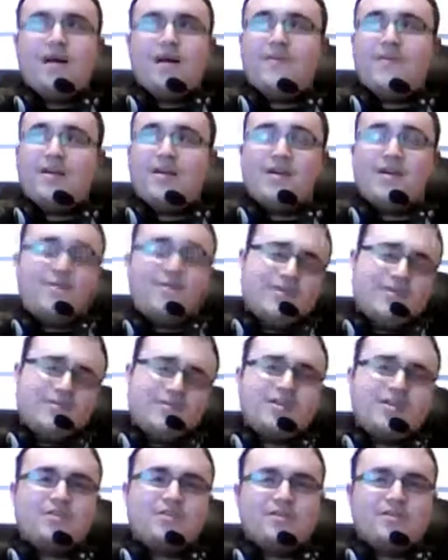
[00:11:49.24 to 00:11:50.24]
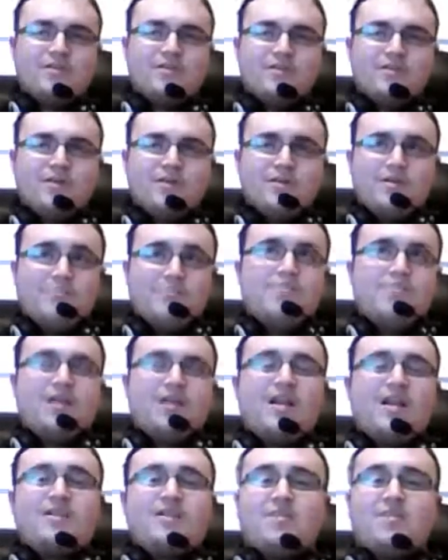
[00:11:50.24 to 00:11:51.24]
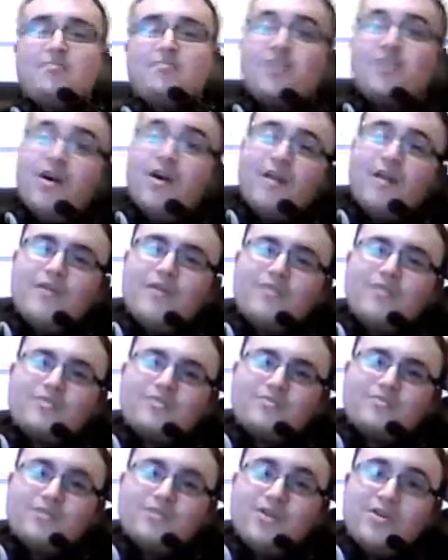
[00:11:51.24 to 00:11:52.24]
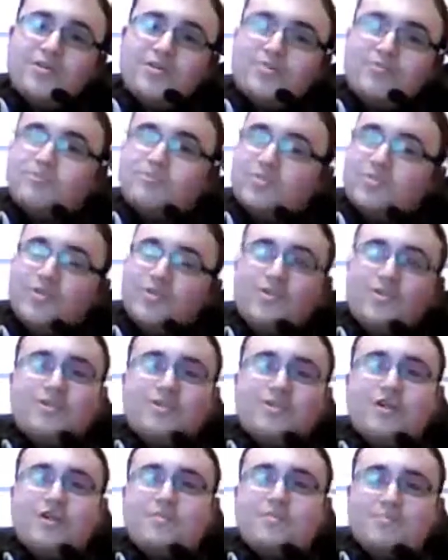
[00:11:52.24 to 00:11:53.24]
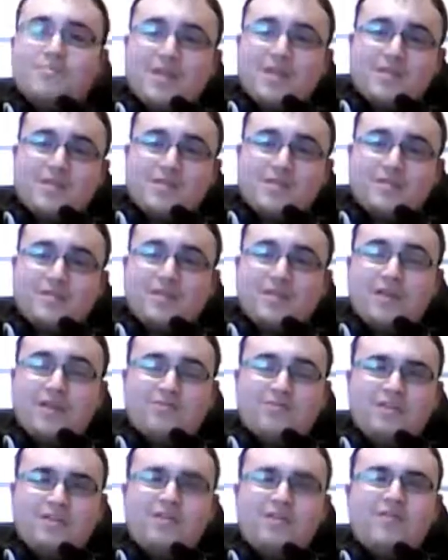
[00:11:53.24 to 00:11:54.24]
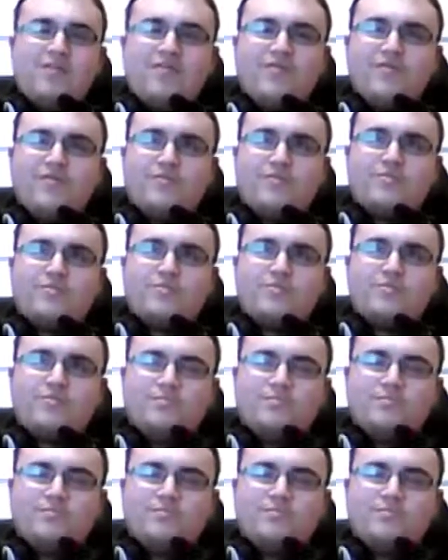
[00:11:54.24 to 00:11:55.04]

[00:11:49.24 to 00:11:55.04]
I've a chat collecting. Alright, folks, so do enjoy, and I'll see you afterwards.